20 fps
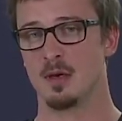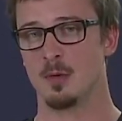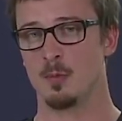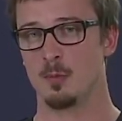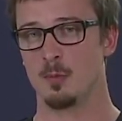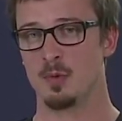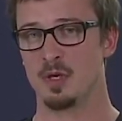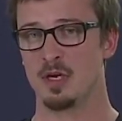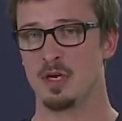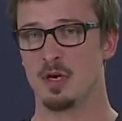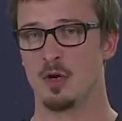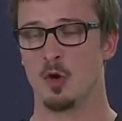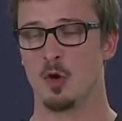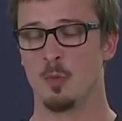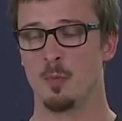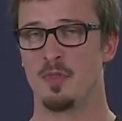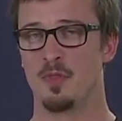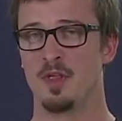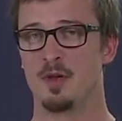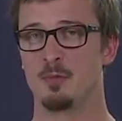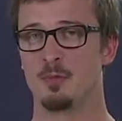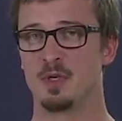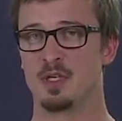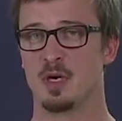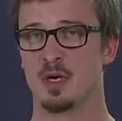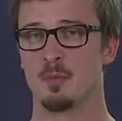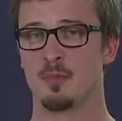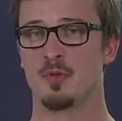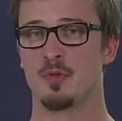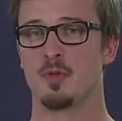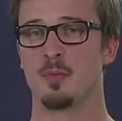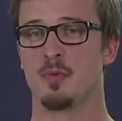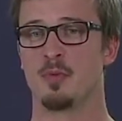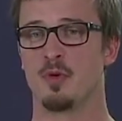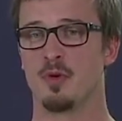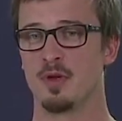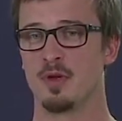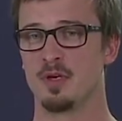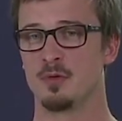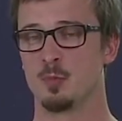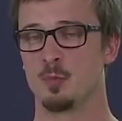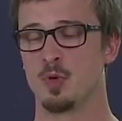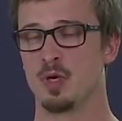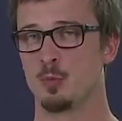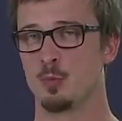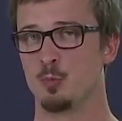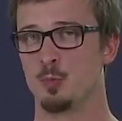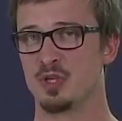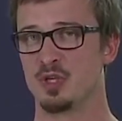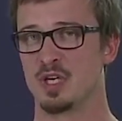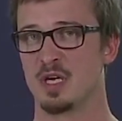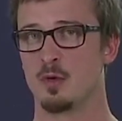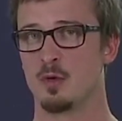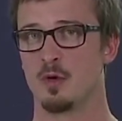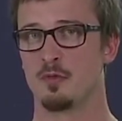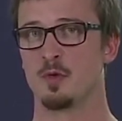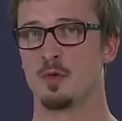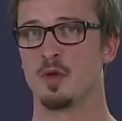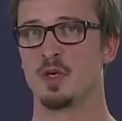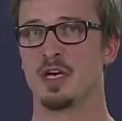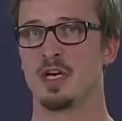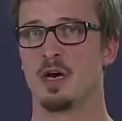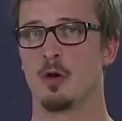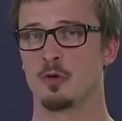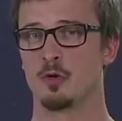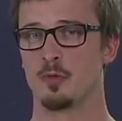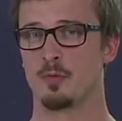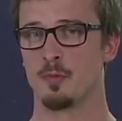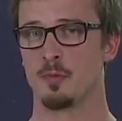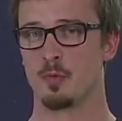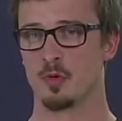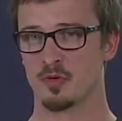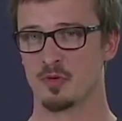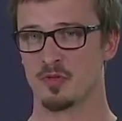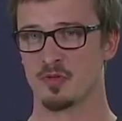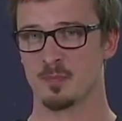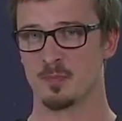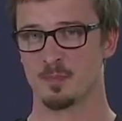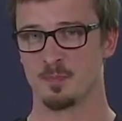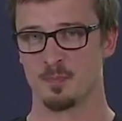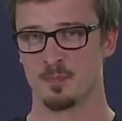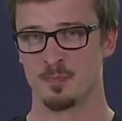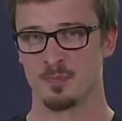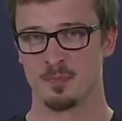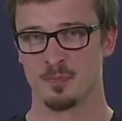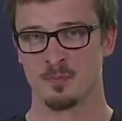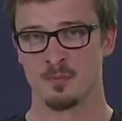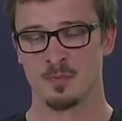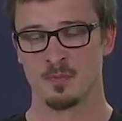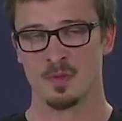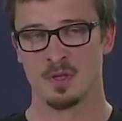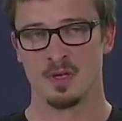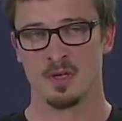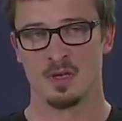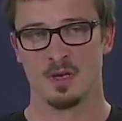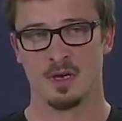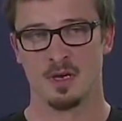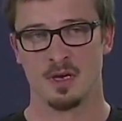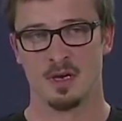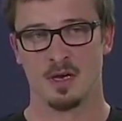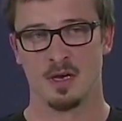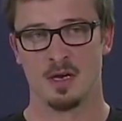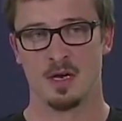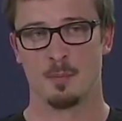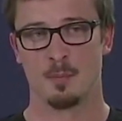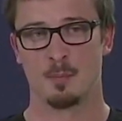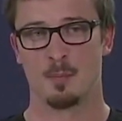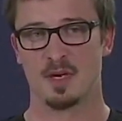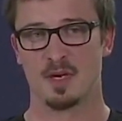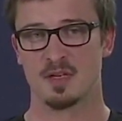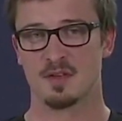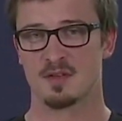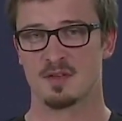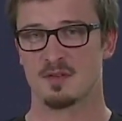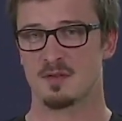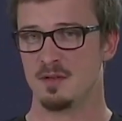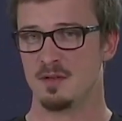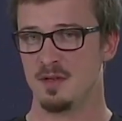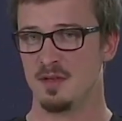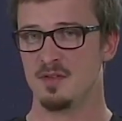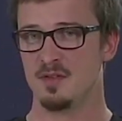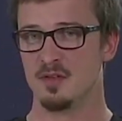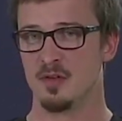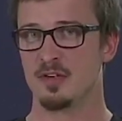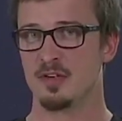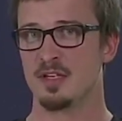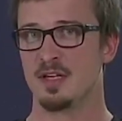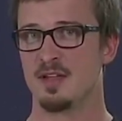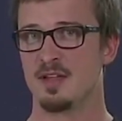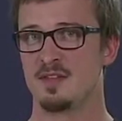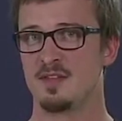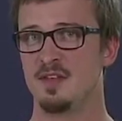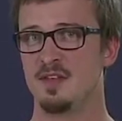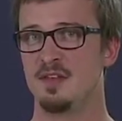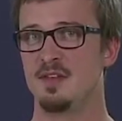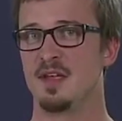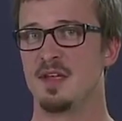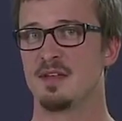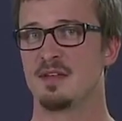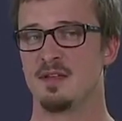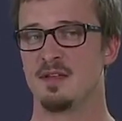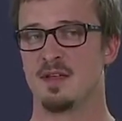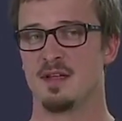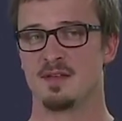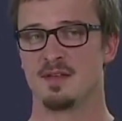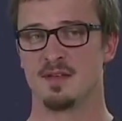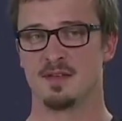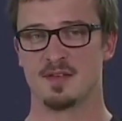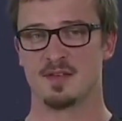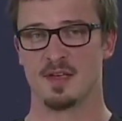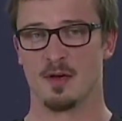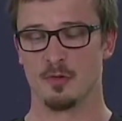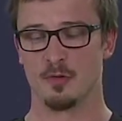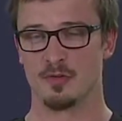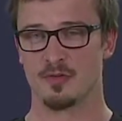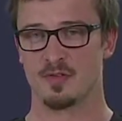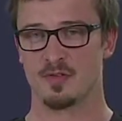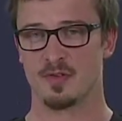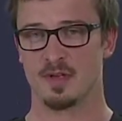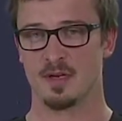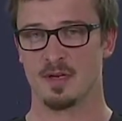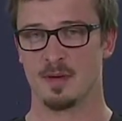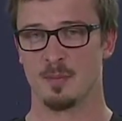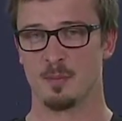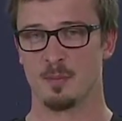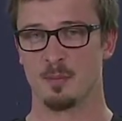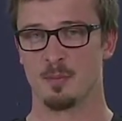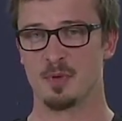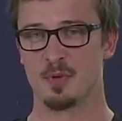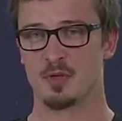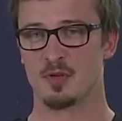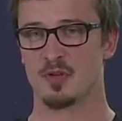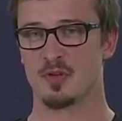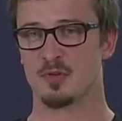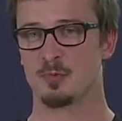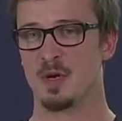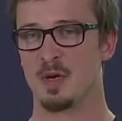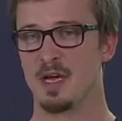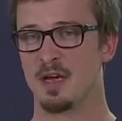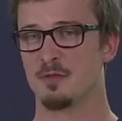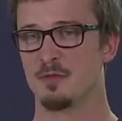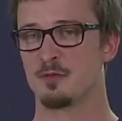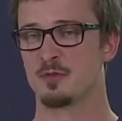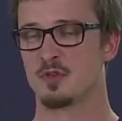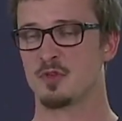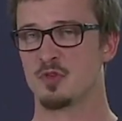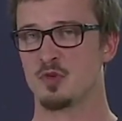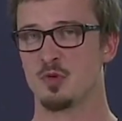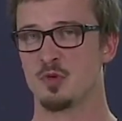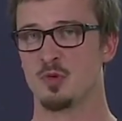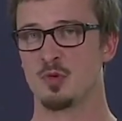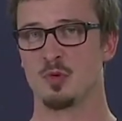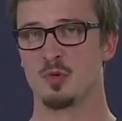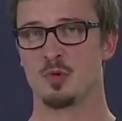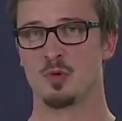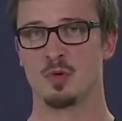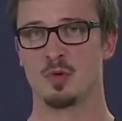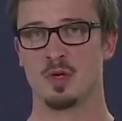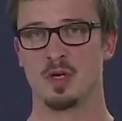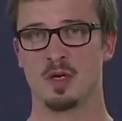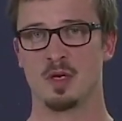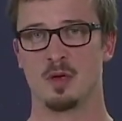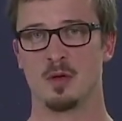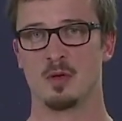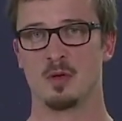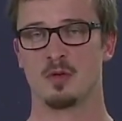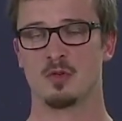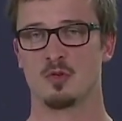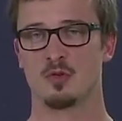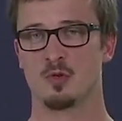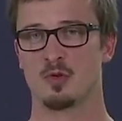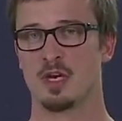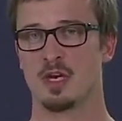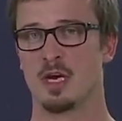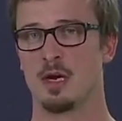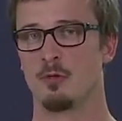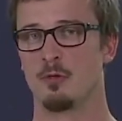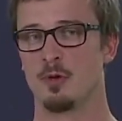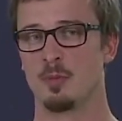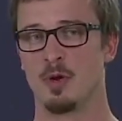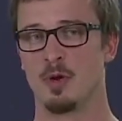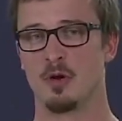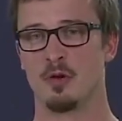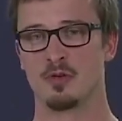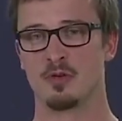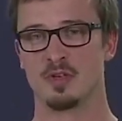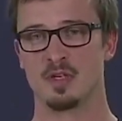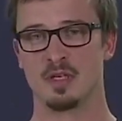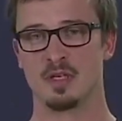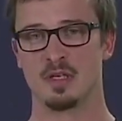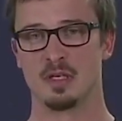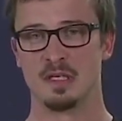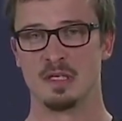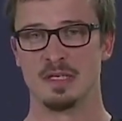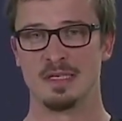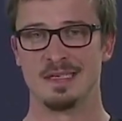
we hope that we come to the point where we can offer it out of the box. But it is not as easy as it sounds, because we have to care about a